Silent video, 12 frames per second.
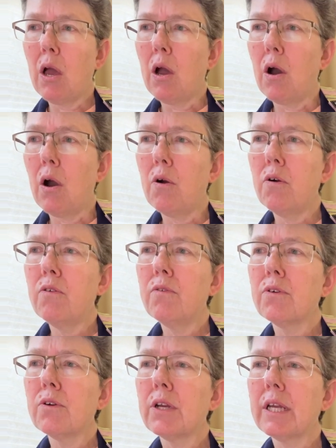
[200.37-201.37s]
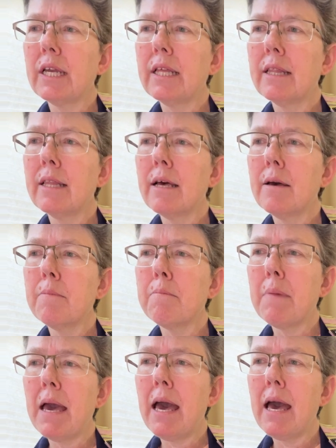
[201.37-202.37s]
Over in the
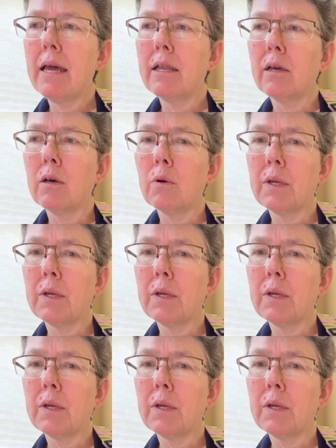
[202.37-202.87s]
meadow,